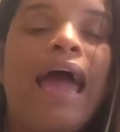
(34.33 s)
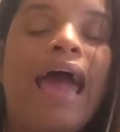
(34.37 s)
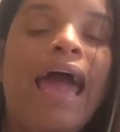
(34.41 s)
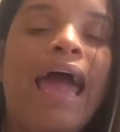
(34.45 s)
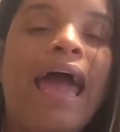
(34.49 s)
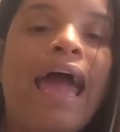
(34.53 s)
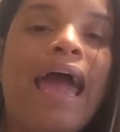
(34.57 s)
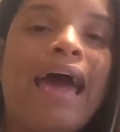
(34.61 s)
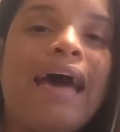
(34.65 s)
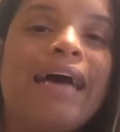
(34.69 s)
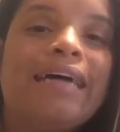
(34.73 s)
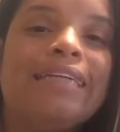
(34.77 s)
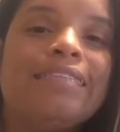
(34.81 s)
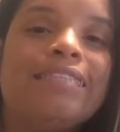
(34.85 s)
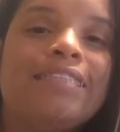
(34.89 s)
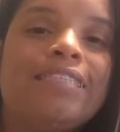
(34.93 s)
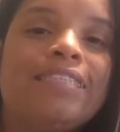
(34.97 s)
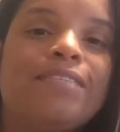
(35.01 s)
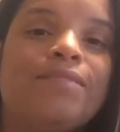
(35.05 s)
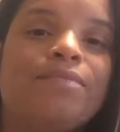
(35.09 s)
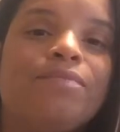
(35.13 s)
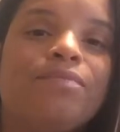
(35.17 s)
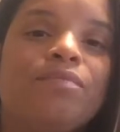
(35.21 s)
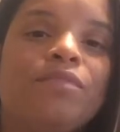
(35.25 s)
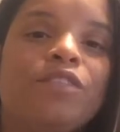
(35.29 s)
And
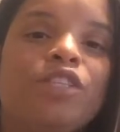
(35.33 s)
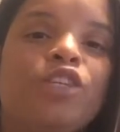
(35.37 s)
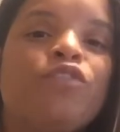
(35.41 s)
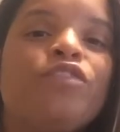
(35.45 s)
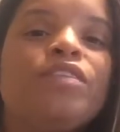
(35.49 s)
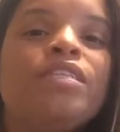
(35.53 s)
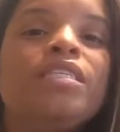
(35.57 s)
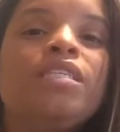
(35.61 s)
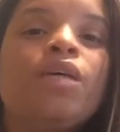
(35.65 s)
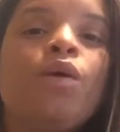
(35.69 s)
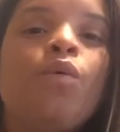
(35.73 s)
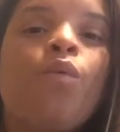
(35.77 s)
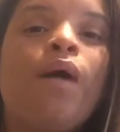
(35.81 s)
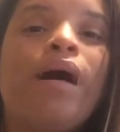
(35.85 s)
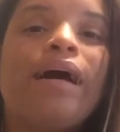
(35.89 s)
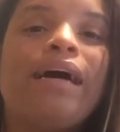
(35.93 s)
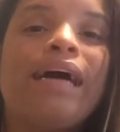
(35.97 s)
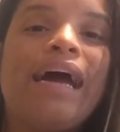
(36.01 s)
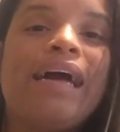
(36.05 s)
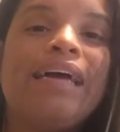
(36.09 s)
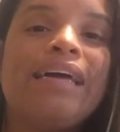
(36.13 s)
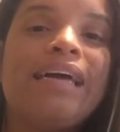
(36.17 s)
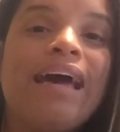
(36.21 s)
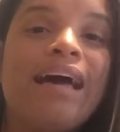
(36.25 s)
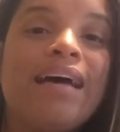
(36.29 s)
the reason why
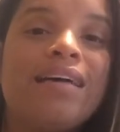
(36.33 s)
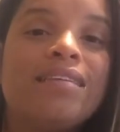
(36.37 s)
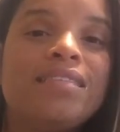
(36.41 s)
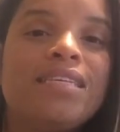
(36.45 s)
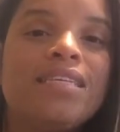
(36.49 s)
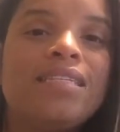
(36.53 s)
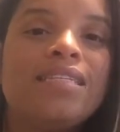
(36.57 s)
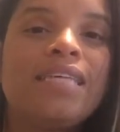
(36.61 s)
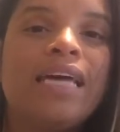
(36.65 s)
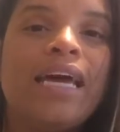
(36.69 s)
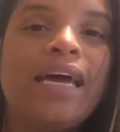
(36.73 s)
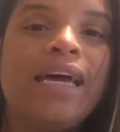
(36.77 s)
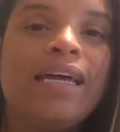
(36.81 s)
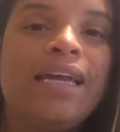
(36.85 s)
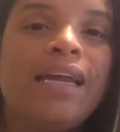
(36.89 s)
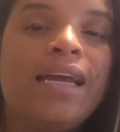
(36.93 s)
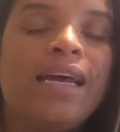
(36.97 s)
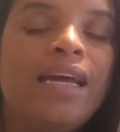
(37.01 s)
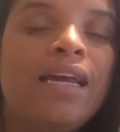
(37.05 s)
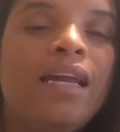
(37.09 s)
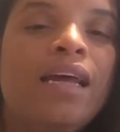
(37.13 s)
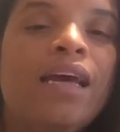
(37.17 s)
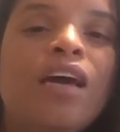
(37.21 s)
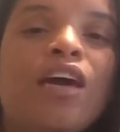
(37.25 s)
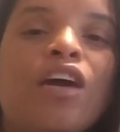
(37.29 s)
I
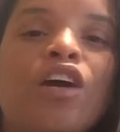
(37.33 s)
hesitated